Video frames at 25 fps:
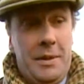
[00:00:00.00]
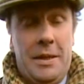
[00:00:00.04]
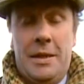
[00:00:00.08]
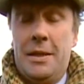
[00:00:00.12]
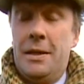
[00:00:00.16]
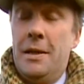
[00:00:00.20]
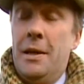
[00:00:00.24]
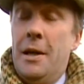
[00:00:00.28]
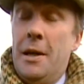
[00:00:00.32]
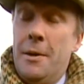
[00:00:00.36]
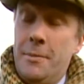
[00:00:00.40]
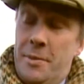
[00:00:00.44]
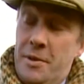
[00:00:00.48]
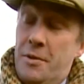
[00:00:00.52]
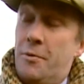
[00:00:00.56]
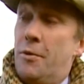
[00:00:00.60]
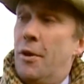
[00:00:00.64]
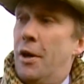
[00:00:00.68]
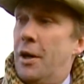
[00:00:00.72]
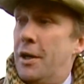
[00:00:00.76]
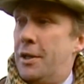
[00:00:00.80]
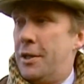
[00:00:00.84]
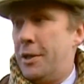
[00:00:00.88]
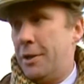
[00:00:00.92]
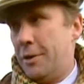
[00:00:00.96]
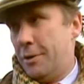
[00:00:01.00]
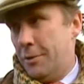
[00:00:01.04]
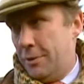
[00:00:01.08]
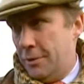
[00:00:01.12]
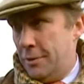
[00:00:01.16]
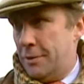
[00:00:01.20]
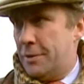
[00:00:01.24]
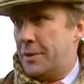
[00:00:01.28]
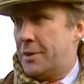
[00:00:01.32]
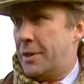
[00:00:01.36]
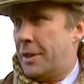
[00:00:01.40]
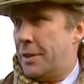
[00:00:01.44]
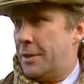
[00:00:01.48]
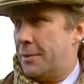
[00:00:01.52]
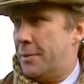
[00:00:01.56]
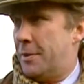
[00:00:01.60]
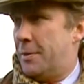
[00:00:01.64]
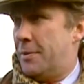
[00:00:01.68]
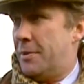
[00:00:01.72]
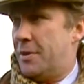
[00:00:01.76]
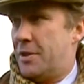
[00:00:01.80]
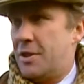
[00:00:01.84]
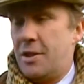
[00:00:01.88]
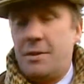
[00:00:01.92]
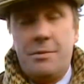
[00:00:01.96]
been riding or sat on the BBC
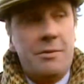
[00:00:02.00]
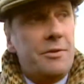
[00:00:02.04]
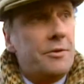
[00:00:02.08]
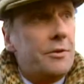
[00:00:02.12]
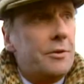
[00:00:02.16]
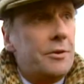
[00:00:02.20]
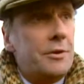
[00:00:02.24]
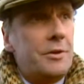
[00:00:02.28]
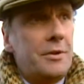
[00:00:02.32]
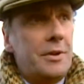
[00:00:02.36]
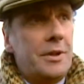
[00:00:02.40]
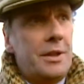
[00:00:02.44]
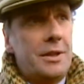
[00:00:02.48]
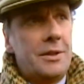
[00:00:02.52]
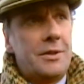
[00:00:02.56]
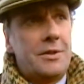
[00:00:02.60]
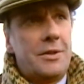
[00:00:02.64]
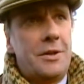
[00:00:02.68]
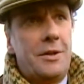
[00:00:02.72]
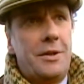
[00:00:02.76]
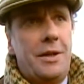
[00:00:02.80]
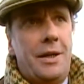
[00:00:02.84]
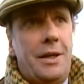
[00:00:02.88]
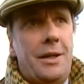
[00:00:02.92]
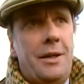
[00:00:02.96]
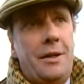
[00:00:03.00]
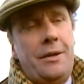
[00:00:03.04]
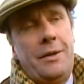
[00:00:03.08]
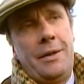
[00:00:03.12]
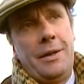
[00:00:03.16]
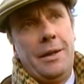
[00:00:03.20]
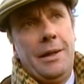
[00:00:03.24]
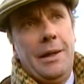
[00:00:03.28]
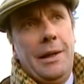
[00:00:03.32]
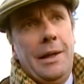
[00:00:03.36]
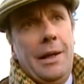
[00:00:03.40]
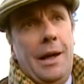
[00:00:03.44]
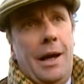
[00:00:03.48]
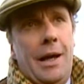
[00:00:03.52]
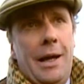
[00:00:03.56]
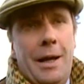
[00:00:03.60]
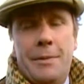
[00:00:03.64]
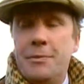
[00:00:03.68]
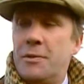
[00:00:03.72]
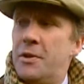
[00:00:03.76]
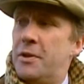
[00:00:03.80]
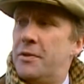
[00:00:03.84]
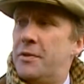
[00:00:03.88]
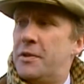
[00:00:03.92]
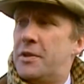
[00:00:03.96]
before doing it. Yeah. So yeah, no, I am nervous.
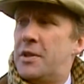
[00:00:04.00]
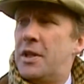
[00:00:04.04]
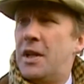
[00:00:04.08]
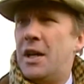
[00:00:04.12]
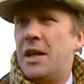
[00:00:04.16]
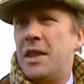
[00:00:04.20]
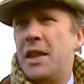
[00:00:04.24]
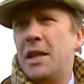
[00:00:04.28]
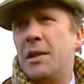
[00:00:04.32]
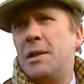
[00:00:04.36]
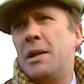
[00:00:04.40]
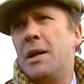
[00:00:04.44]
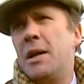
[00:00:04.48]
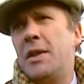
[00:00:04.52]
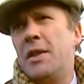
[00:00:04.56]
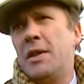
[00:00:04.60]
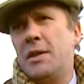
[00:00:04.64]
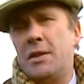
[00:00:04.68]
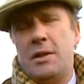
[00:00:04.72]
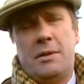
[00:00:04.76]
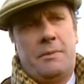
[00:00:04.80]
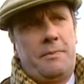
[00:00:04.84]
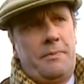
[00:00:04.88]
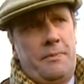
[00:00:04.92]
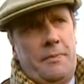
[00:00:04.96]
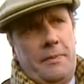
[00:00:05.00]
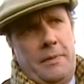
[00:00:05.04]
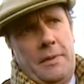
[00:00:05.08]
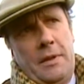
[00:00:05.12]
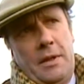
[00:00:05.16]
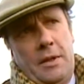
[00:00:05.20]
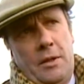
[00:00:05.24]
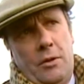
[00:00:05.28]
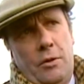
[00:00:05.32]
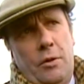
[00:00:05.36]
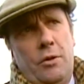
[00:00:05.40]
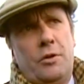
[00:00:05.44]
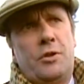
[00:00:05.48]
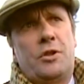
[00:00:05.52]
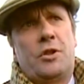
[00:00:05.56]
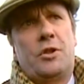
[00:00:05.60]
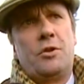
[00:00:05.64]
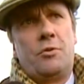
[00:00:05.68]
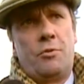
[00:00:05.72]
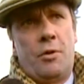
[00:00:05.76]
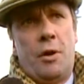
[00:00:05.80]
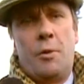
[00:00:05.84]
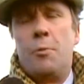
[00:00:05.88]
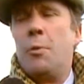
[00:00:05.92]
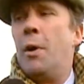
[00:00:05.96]
Yeah, I think I think that the horse can run
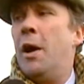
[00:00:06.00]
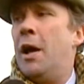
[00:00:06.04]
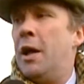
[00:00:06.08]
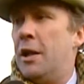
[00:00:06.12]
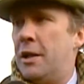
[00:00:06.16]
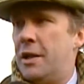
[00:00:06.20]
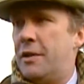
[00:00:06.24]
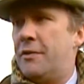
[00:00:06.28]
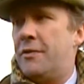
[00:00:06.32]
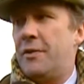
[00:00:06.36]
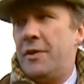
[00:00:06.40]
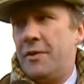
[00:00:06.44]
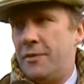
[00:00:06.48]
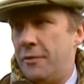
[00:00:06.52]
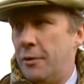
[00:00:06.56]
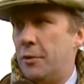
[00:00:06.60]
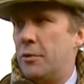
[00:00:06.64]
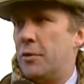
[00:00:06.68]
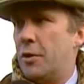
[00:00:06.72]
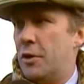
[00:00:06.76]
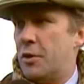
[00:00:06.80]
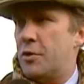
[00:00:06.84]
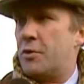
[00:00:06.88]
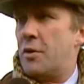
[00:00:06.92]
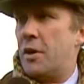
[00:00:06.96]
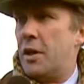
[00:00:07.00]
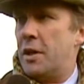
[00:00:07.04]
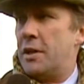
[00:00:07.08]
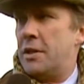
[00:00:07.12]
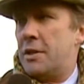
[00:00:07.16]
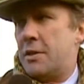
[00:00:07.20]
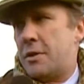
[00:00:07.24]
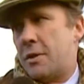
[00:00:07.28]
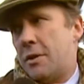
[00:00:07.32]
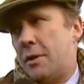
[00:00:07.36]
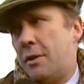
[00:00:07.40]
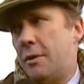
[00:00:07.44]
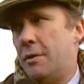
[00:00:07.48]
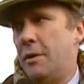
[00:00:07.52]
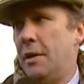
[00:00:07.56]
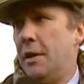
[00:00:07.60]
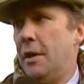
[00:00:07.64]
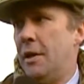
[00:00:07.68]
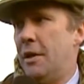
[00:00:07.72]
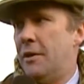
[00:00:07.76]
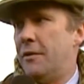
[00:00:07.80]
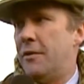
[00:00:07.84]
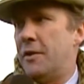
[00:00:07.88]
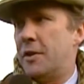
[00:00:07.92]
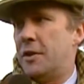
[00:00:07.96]
well if, if all goes right. So fingers
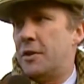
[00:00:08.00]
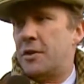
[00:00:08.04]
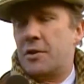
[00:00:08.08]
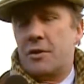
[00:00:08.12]
crossed.